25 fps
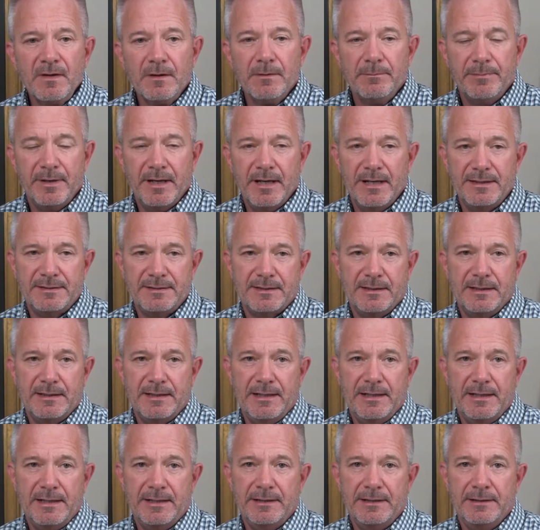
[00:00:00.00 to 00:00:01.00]
But
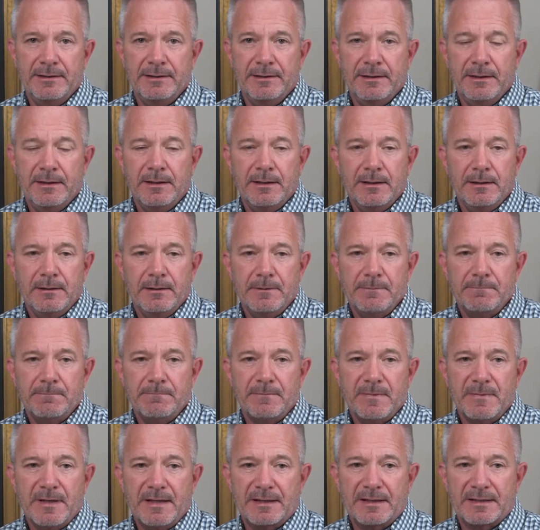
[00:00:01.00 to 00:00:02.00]

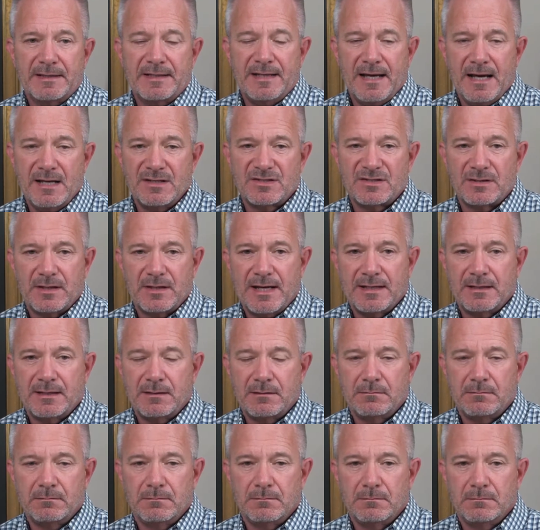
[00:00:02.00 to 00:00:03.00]
in a case like